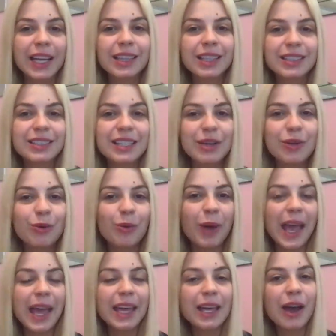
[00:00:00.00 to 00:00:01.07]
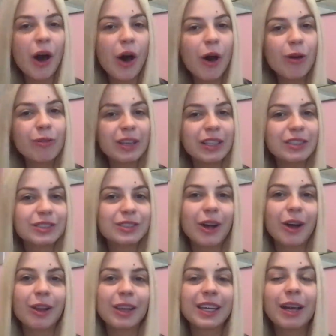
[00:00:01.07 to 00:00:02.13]
this new way of
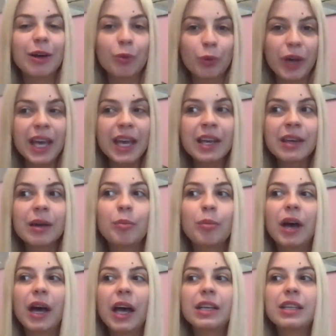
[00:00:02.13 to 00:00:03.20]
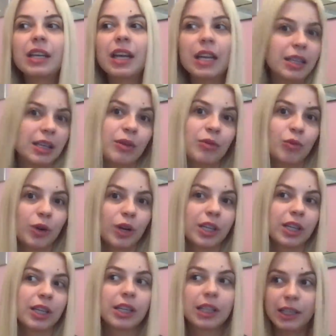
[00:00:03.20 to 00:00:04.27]
installing a wig, but it didn't work
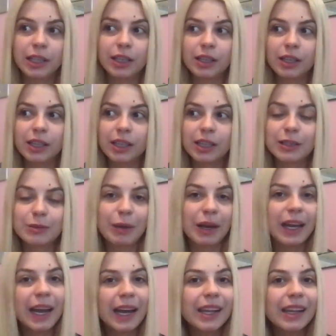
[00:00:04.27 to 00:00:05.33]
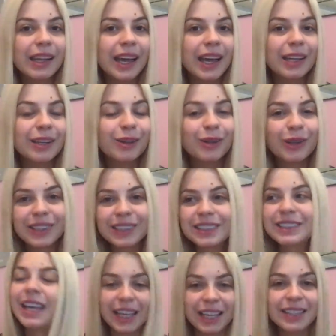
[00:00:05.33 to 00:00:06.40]
clearly because my hairline looks
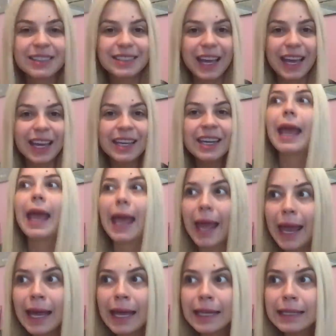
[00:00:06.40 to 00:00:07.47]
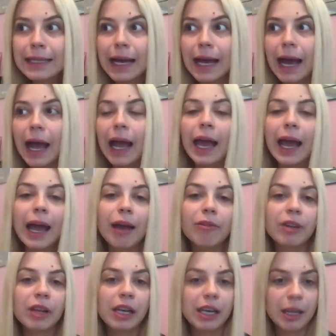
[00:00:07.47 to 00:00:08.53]
insane. And uh, I have
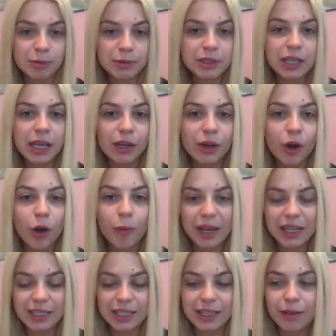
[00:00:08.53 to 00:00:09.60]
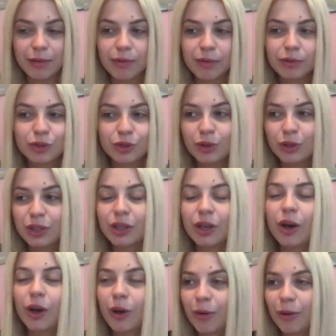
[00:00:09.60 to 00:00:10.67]
lipstick on my teeth during the
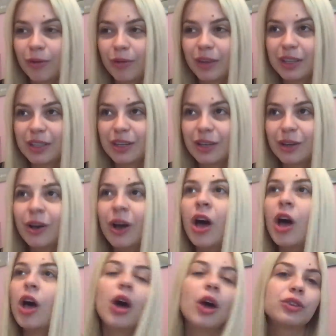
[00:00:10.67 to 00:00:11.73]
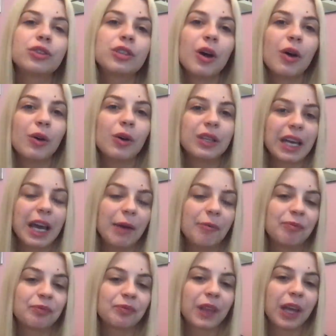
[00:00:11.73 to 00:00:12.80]
whole video. So yeah,
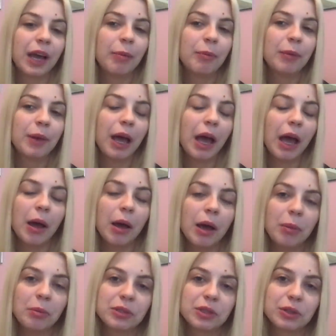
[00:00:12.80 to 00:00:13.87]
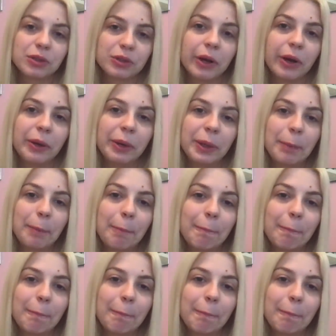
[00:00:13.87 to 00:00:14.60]
um, I I'm so sorry.